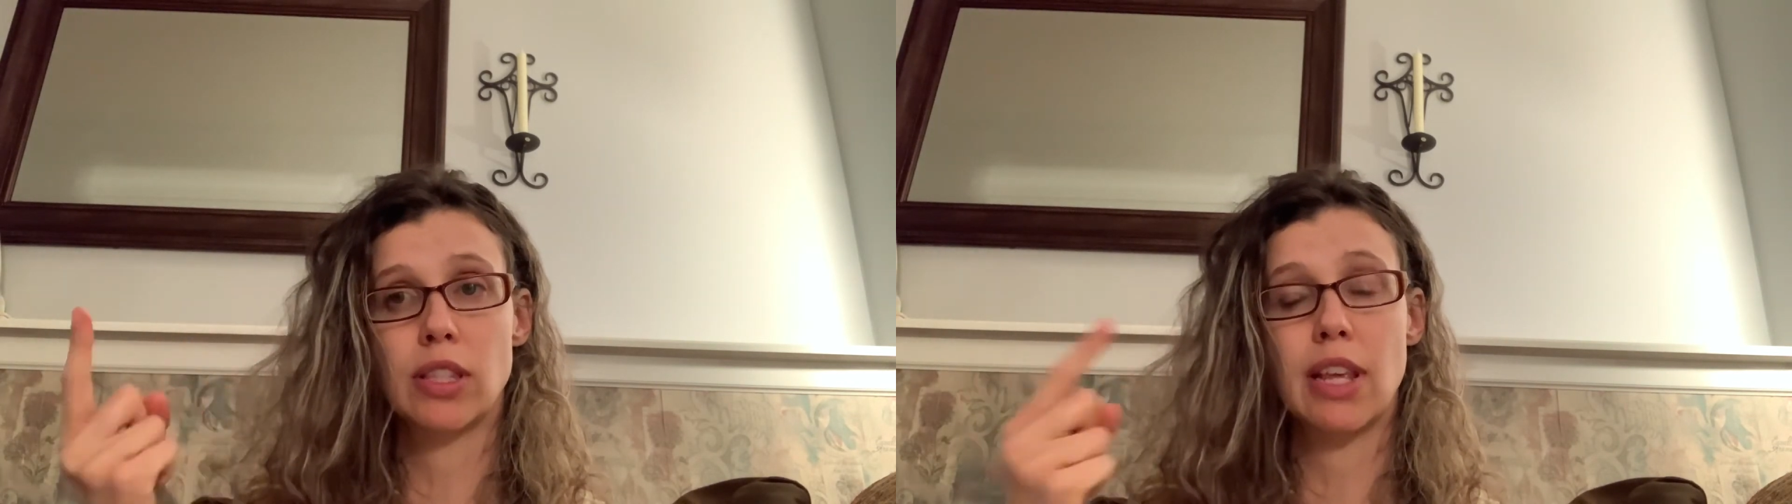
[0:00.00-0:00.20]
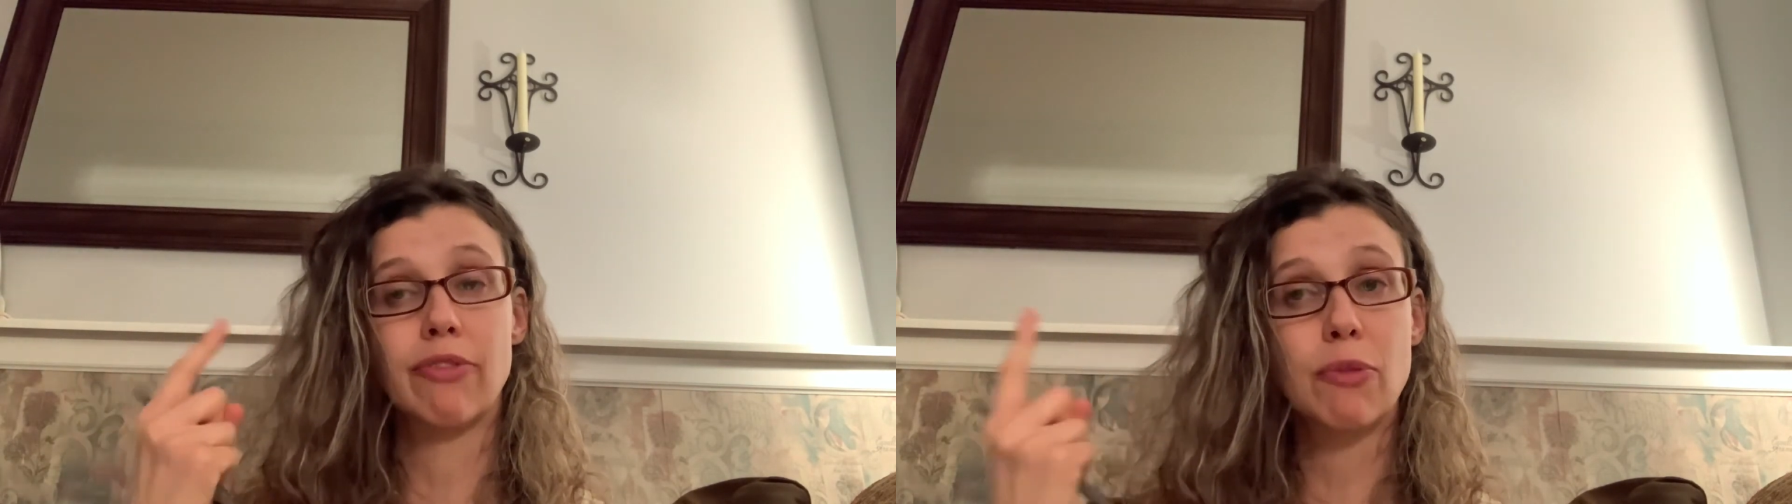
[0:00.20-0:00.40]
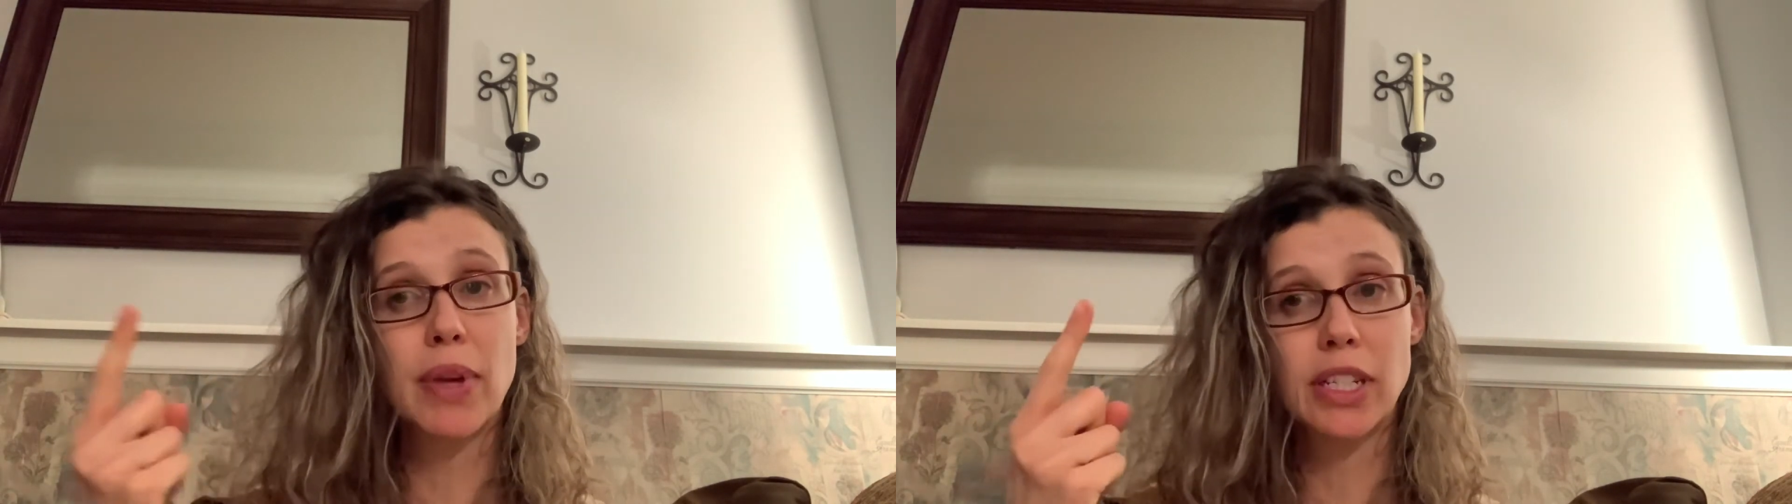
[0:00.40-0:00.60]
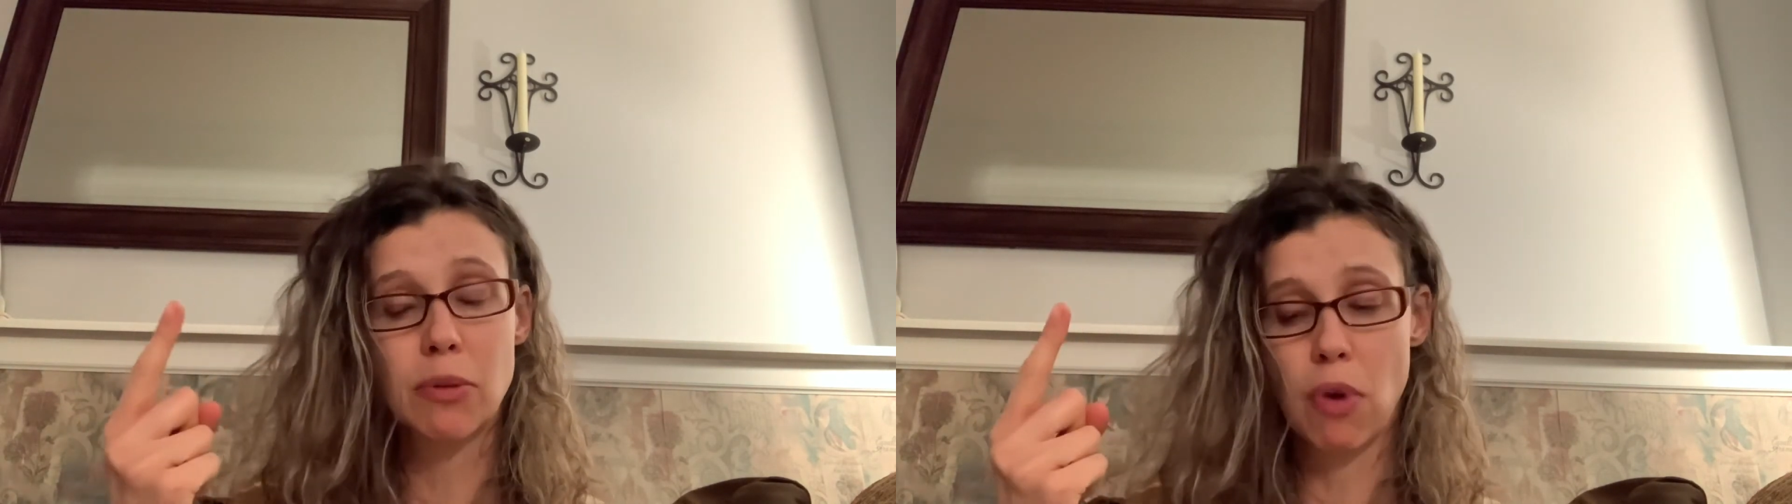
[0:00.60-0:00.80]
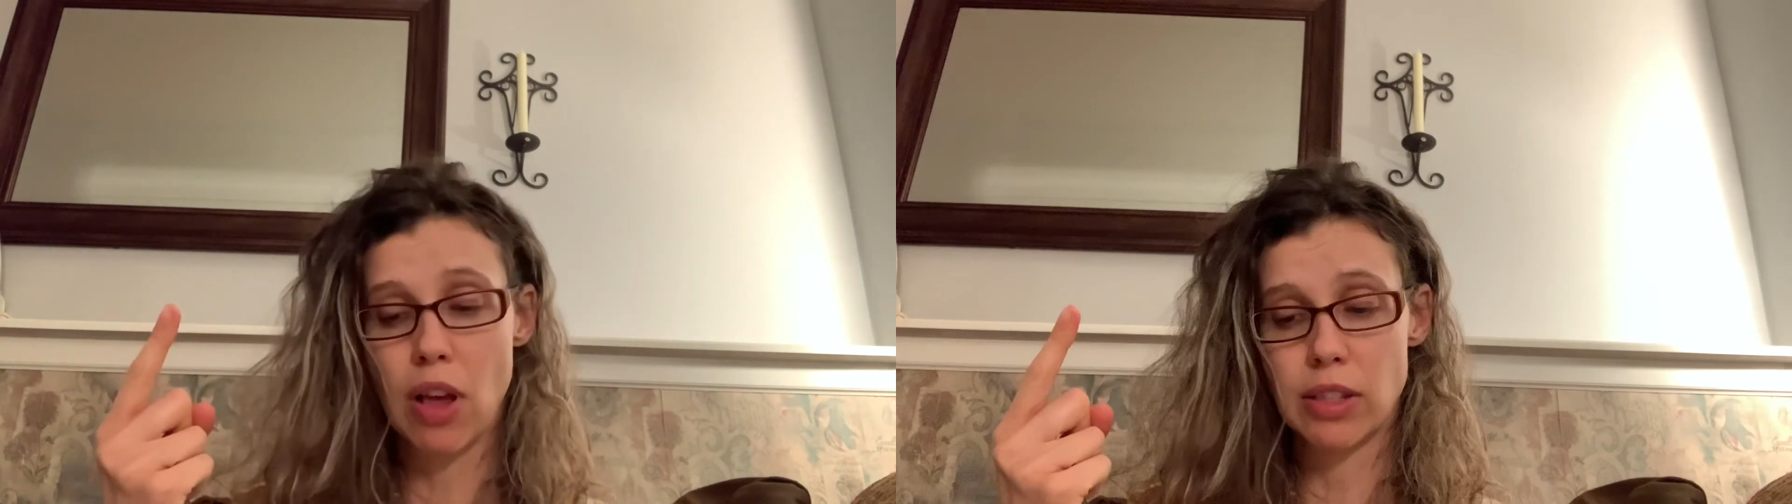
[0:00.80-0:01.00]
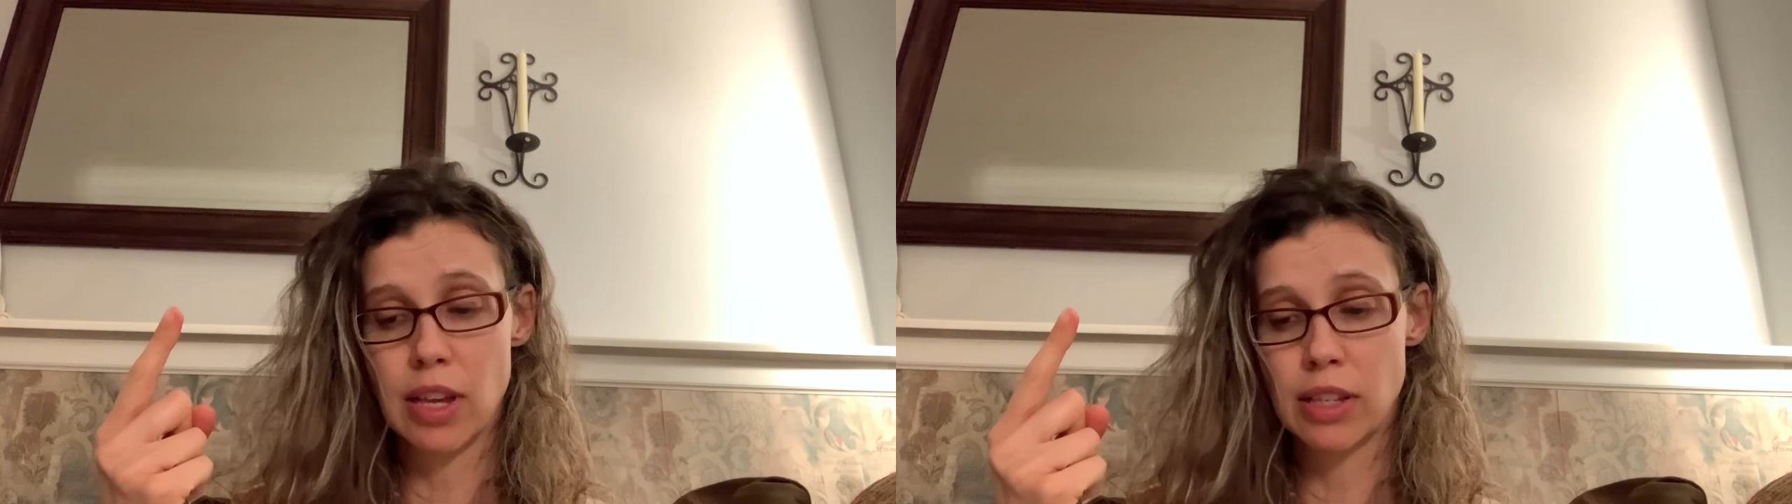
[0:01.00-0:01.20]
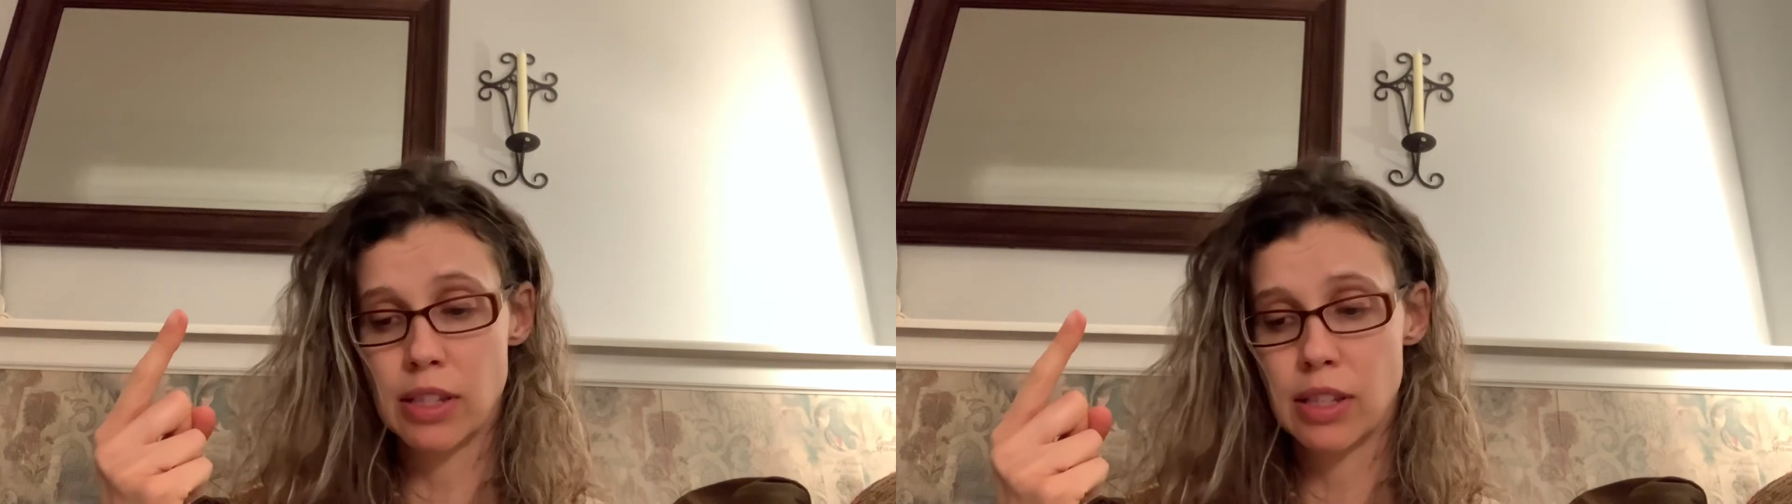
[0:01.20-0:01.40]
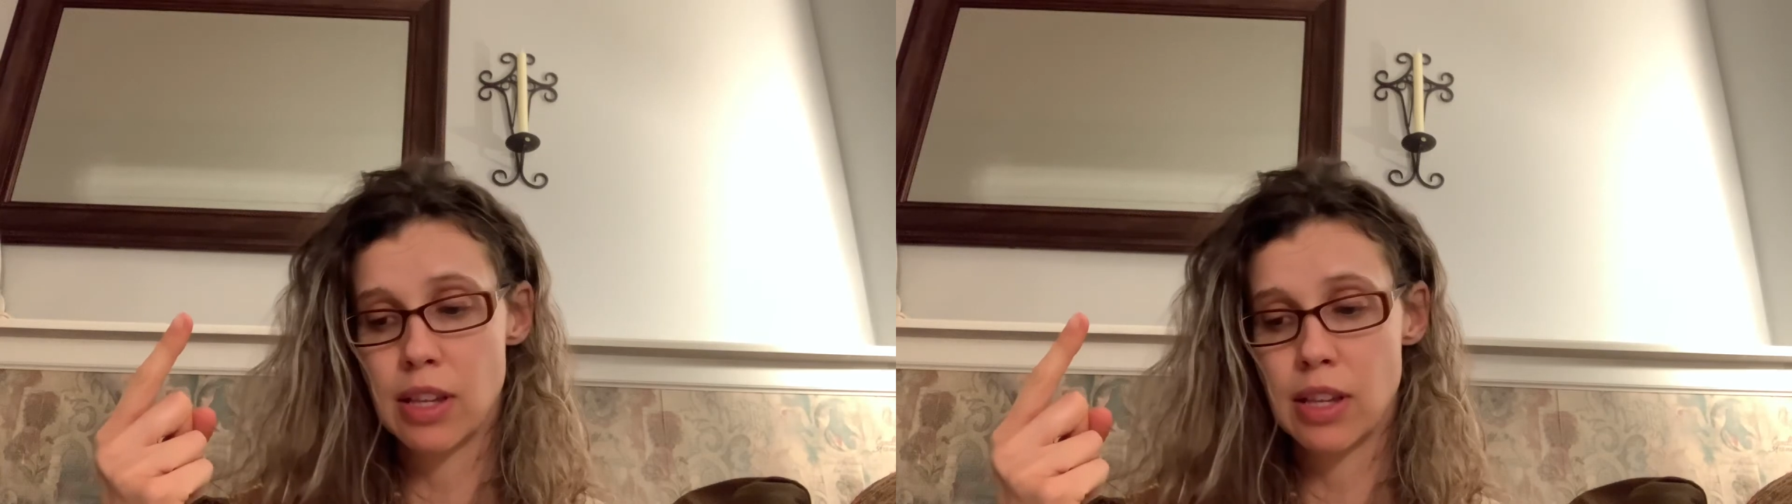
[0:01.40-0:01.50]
inflammation process.